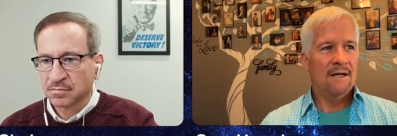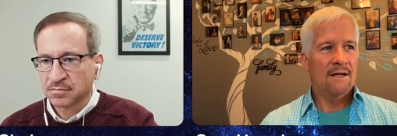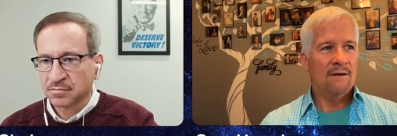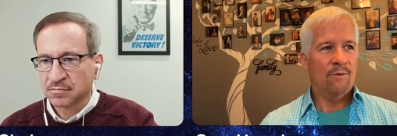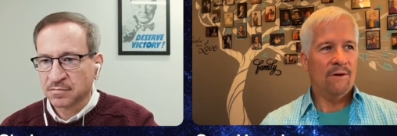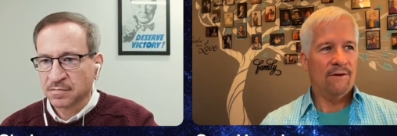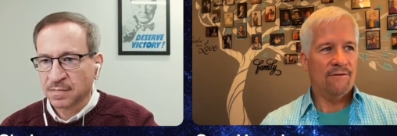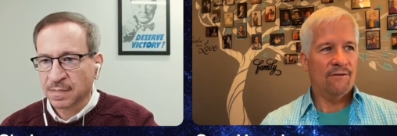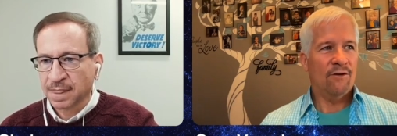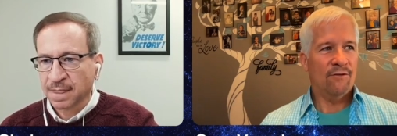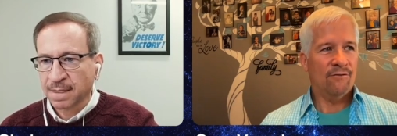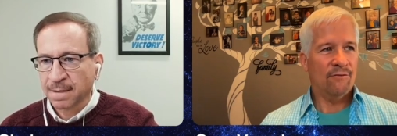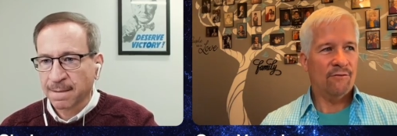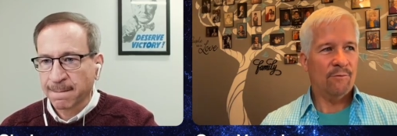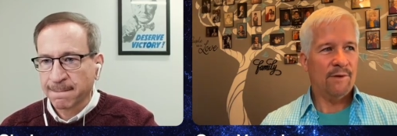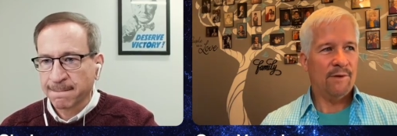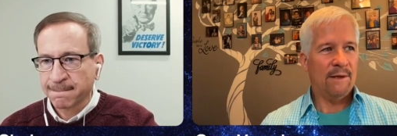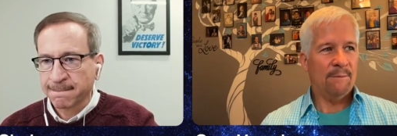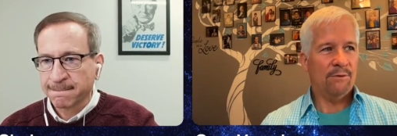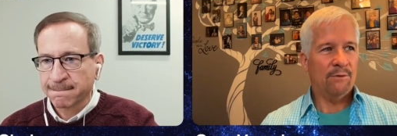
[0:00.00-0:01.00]
Speaker 1: We've heard from
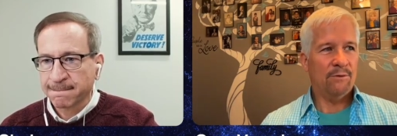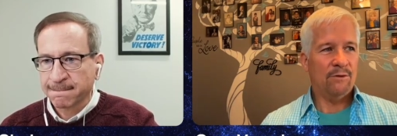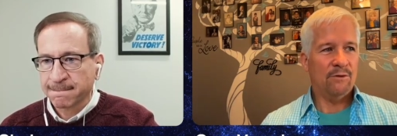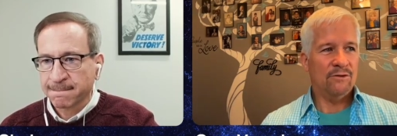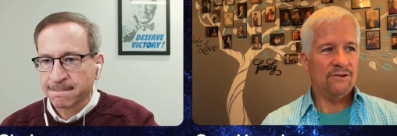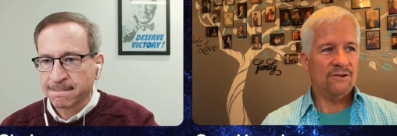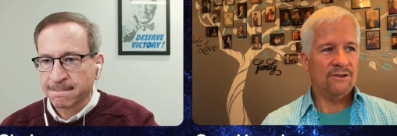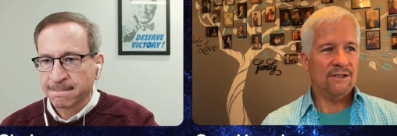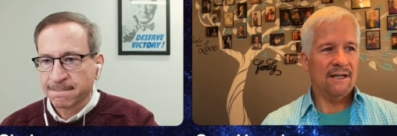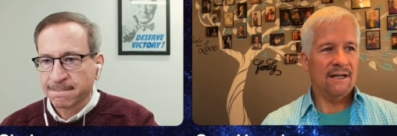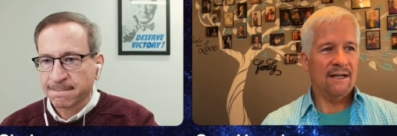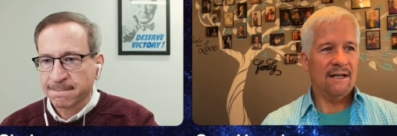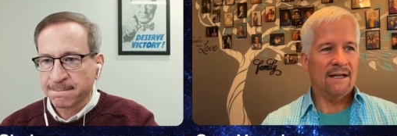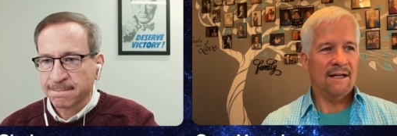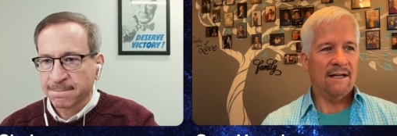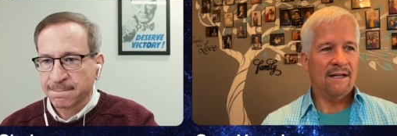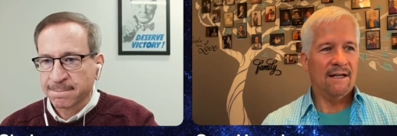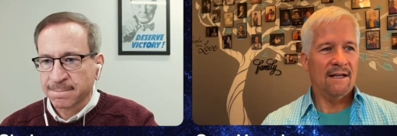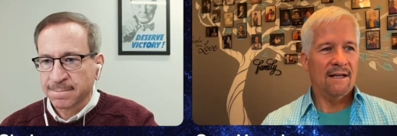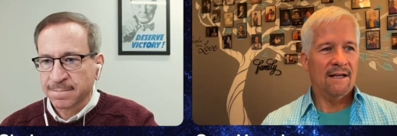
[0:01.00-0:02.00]
people who
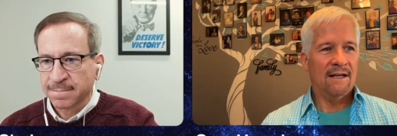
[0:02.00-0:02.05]
say,